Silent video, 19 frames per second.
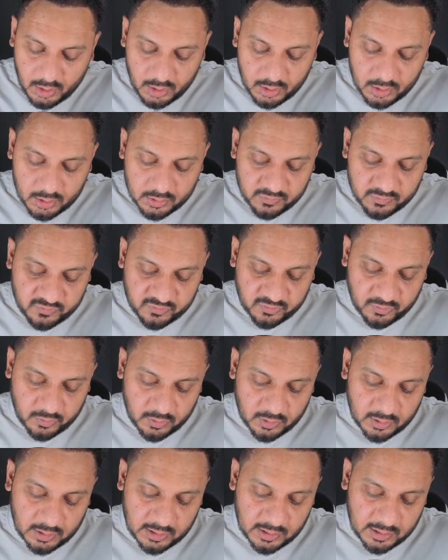
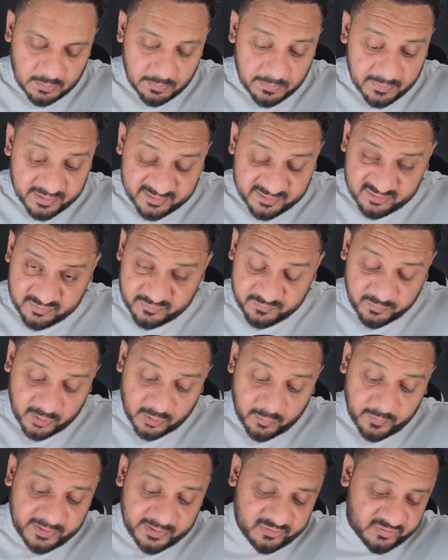So for
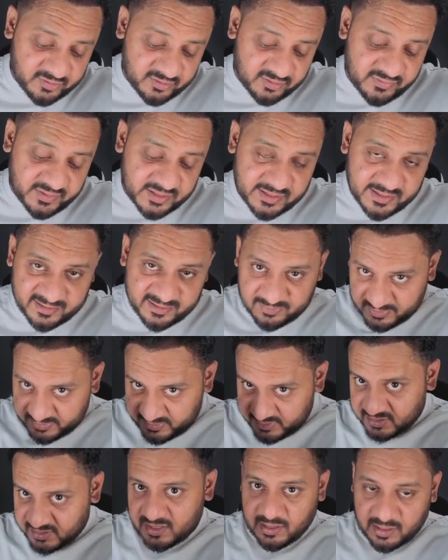questions where they
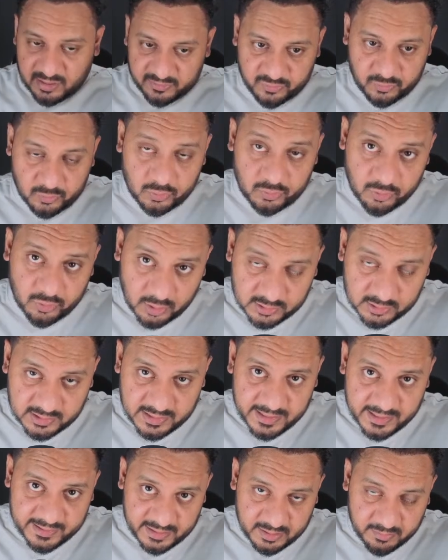explicitly ask you to draw the
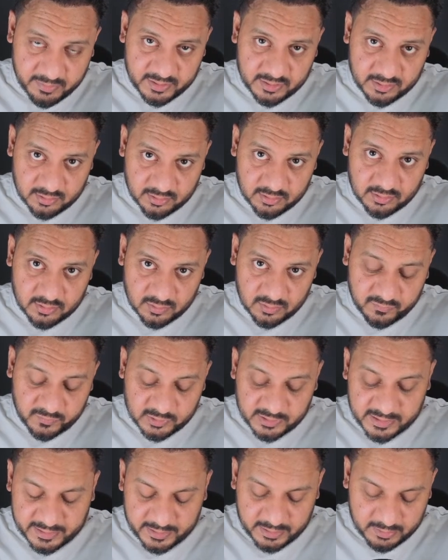diagram, and for
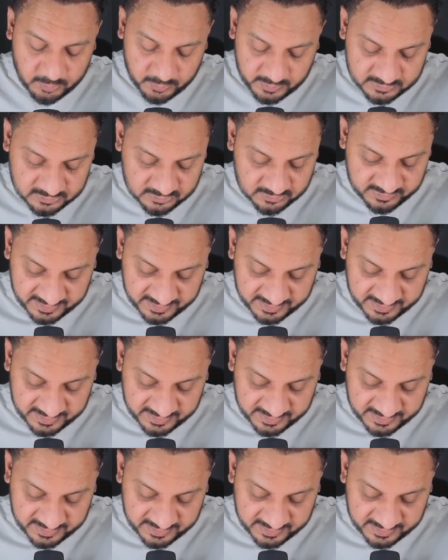diagram questions.